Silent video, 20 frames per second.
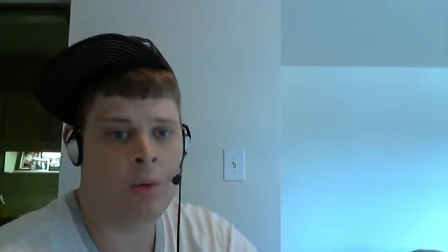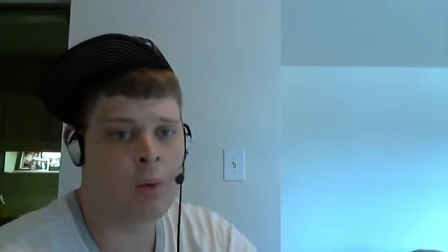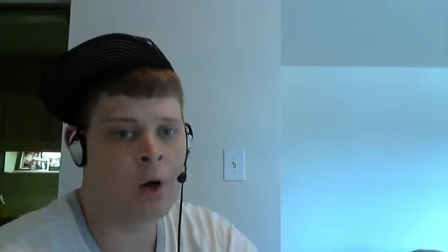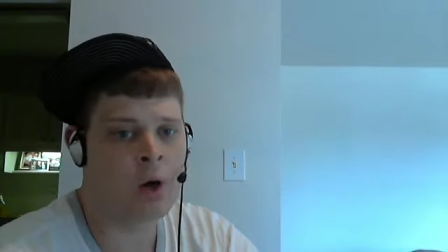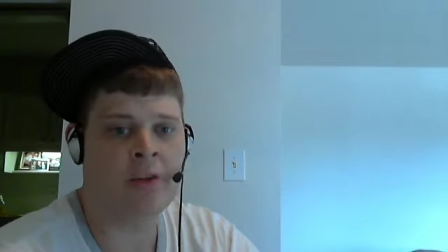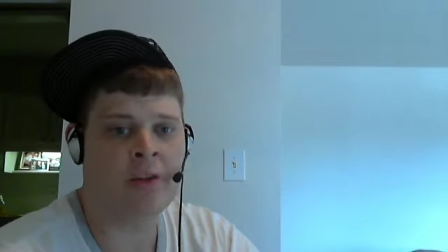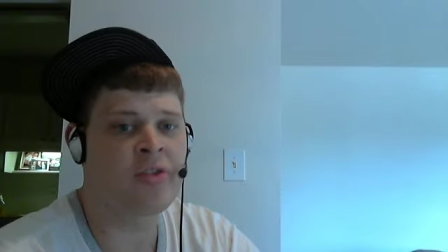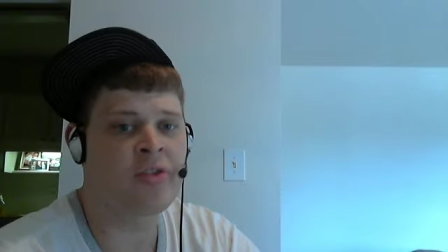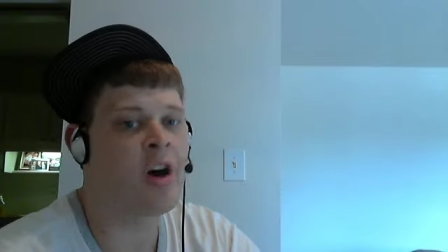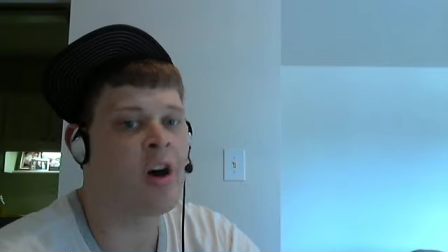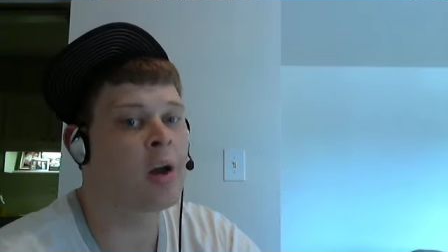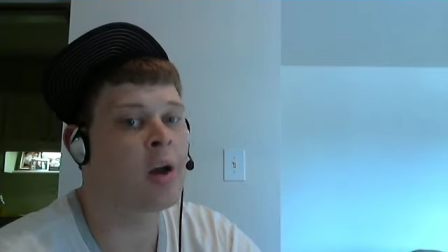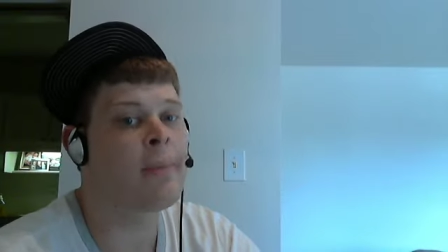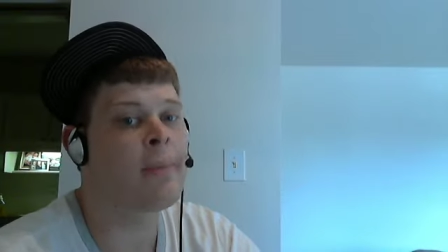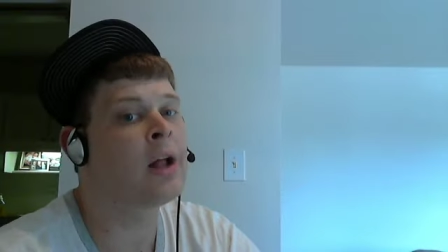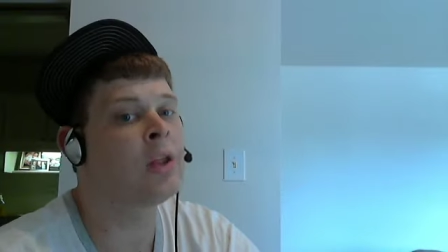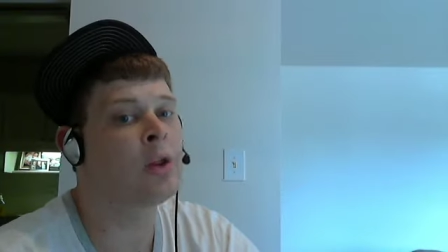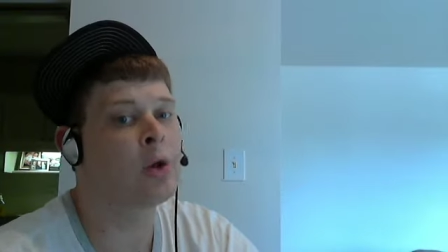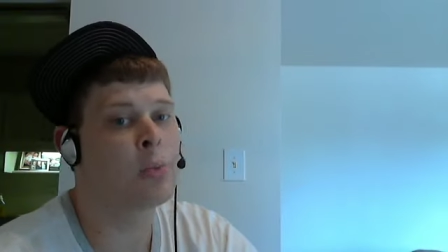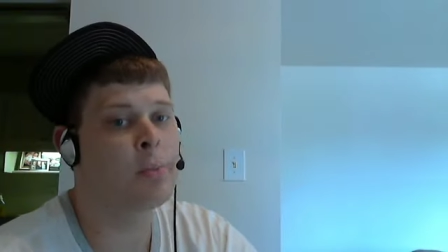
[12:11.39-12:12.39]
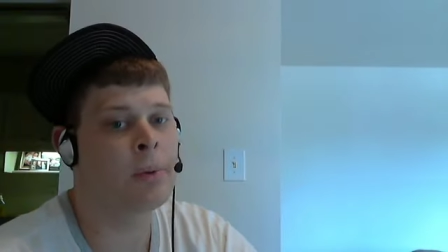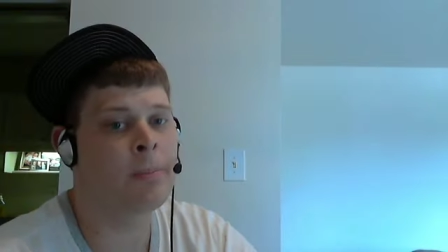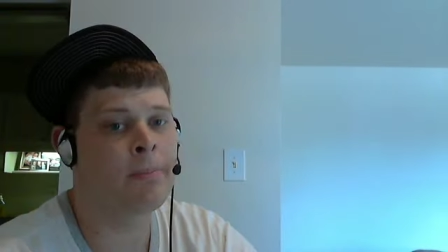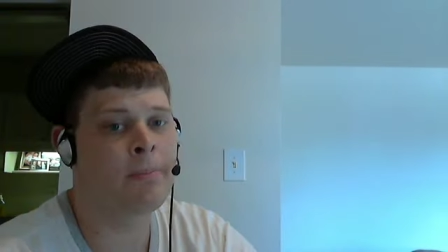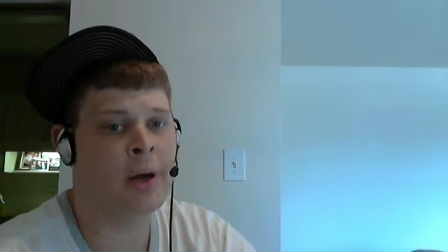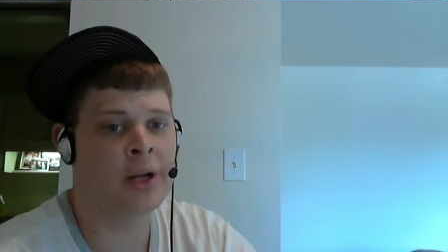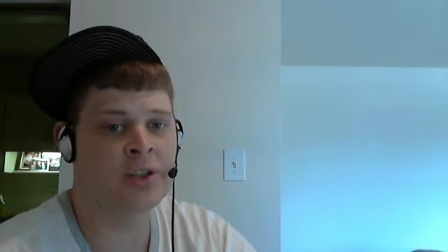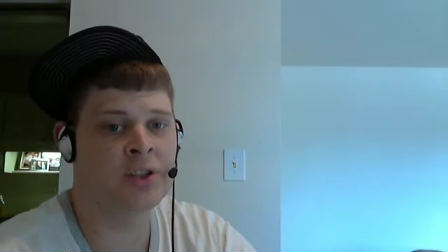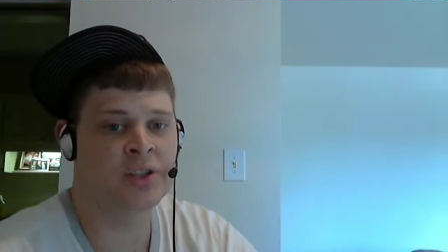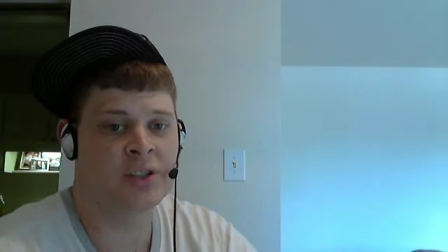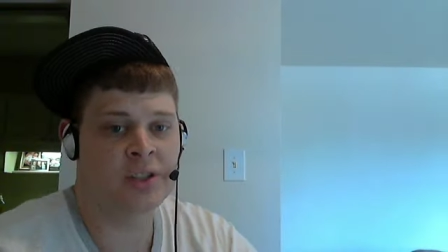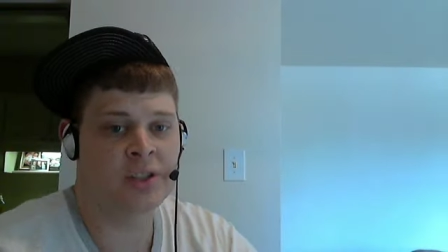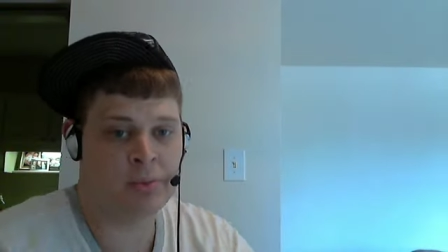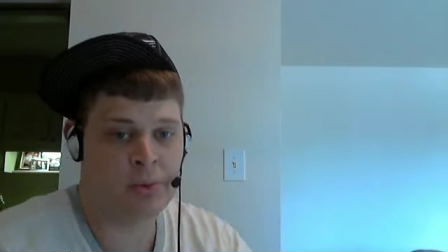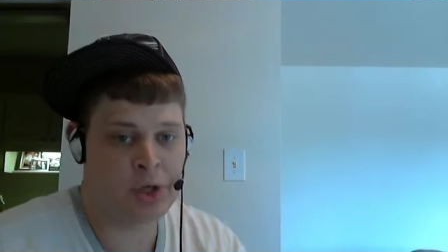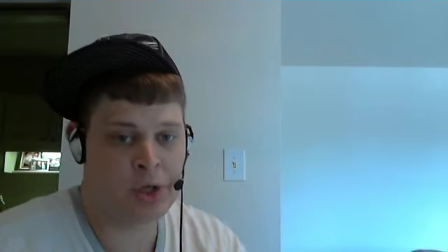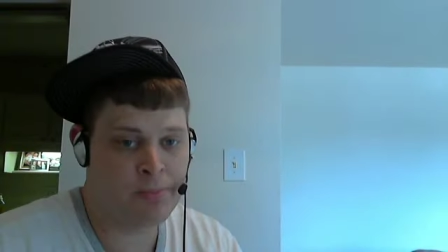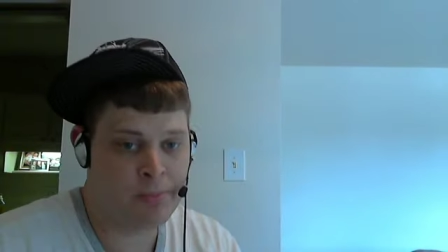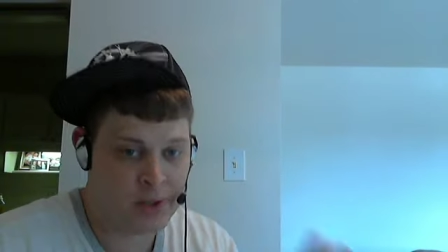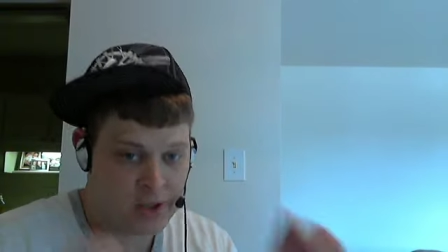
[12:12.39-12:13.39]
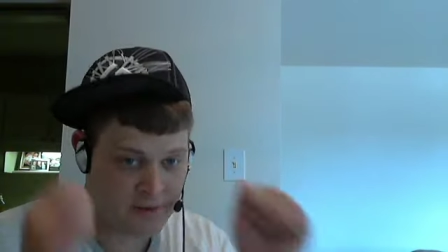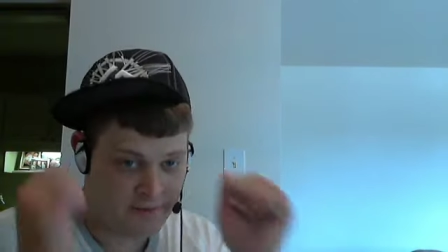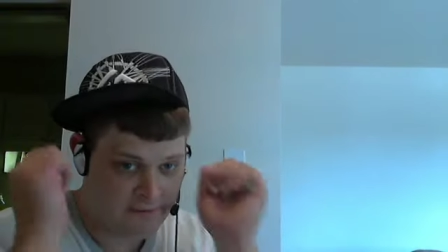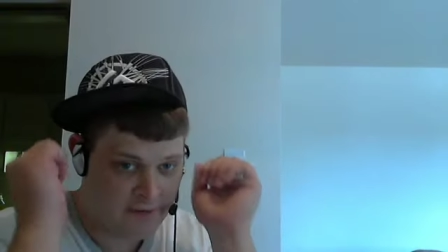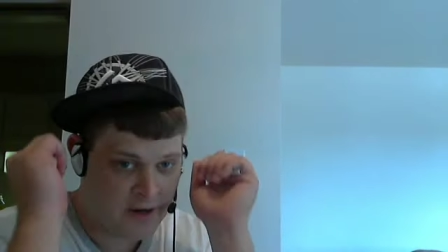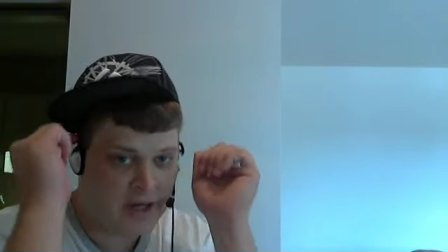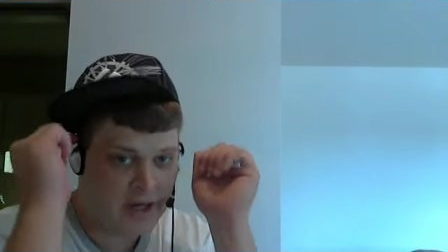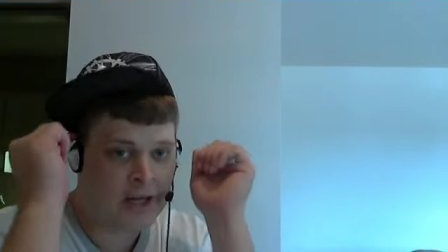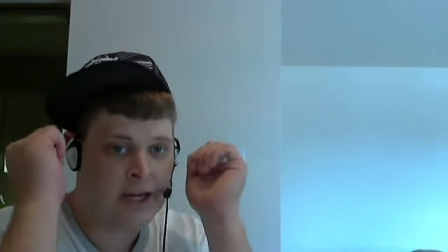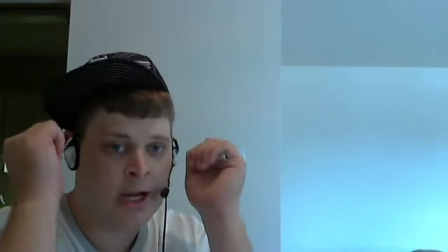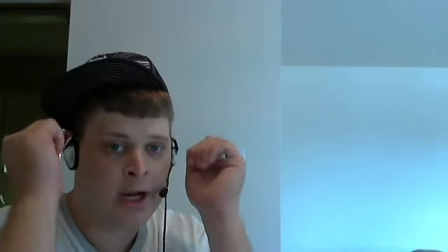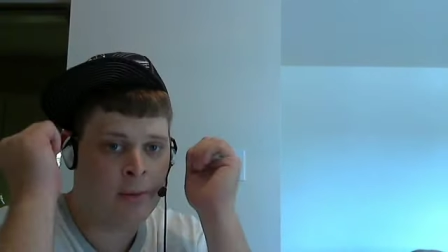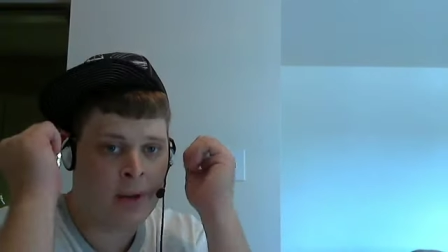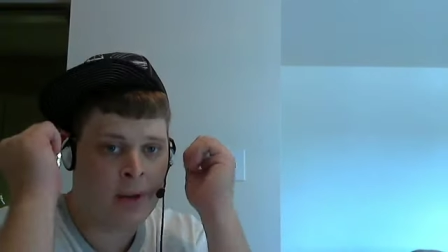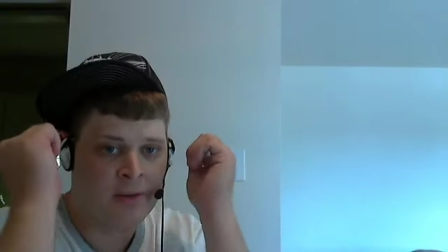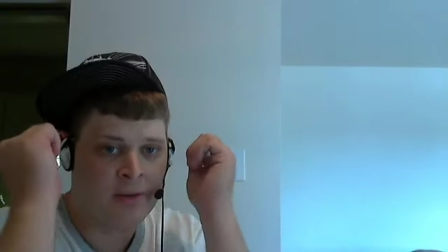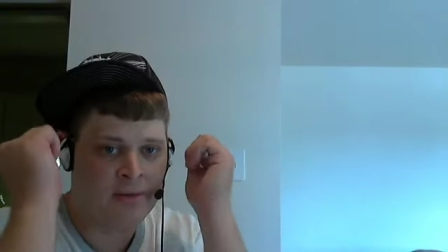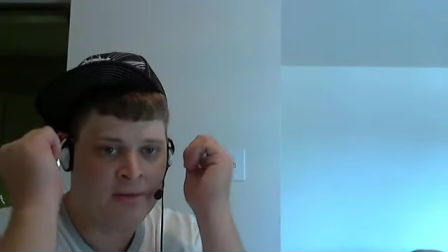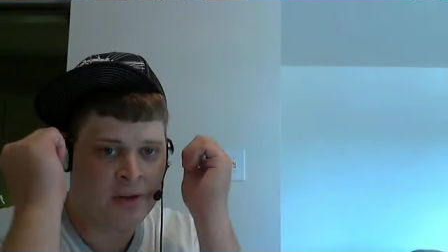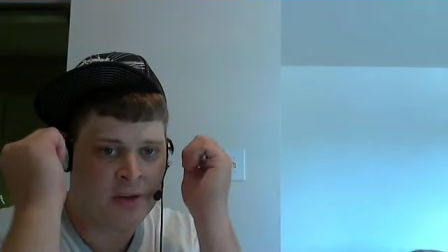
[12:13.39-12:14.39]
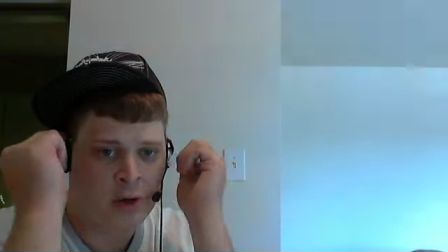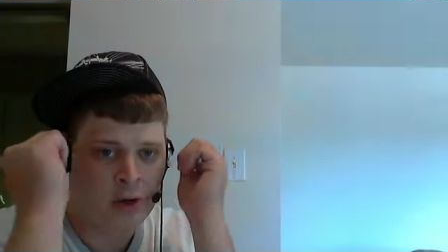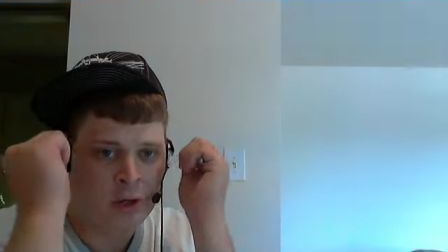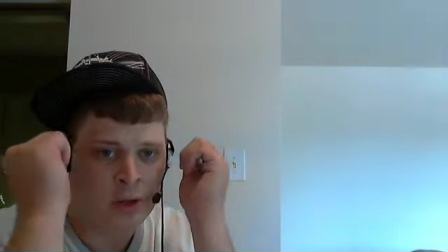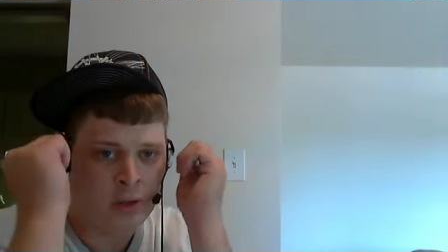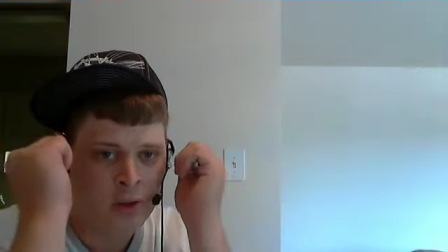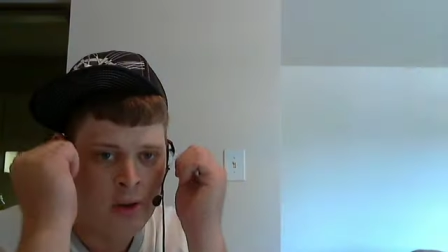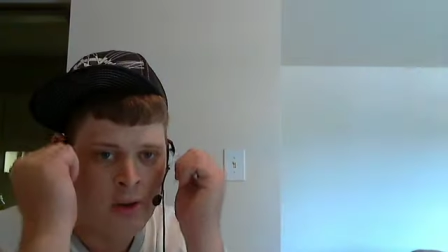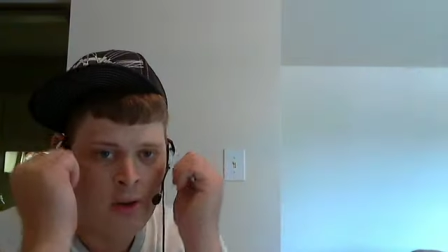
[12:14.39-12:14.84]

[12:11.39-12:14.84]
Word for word: We're not talking about looping punches. And when you put the fucking earmuffs on,